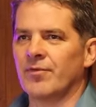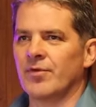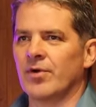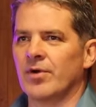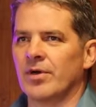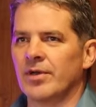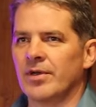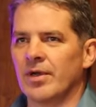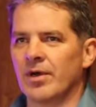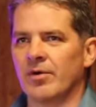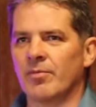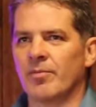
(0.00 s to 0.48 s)
if
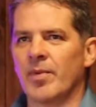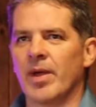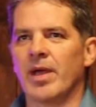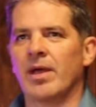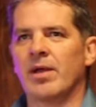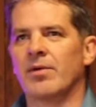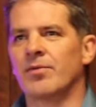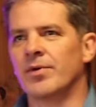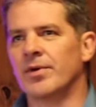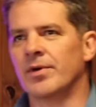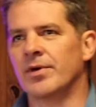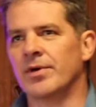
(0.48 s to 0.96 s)
you're a young
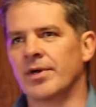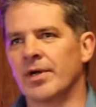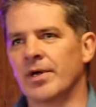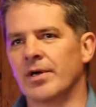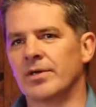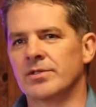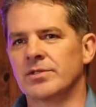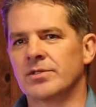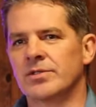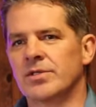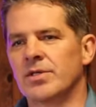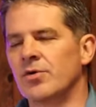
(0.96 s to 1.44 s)
man when you're
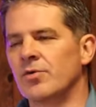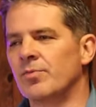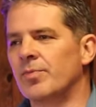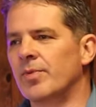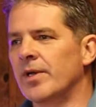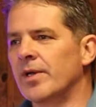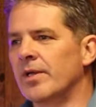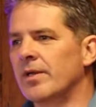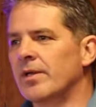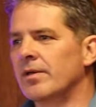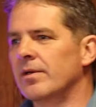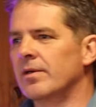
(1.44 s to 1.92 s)
young,
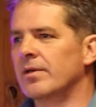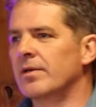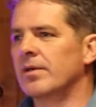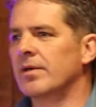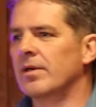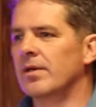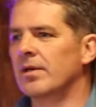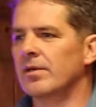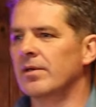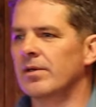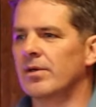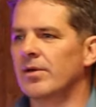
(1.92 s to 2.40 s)
stupid, and
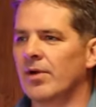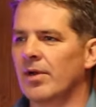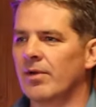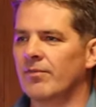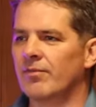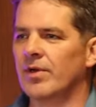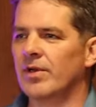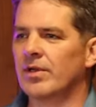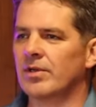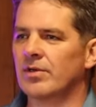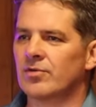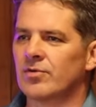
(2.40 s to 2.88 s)
you know you don't
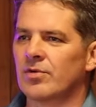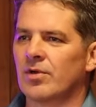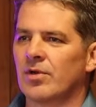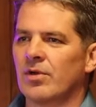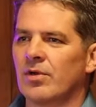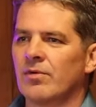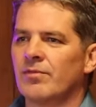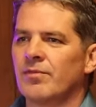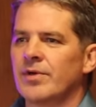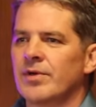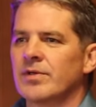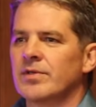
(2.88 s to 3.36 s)
have any
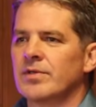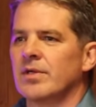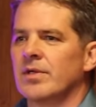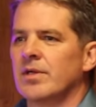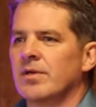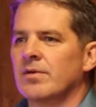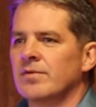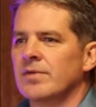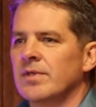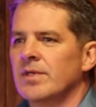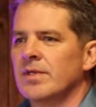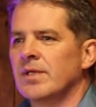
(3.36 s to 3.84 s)
control over
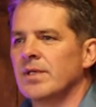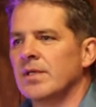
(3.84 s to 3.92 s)
yourself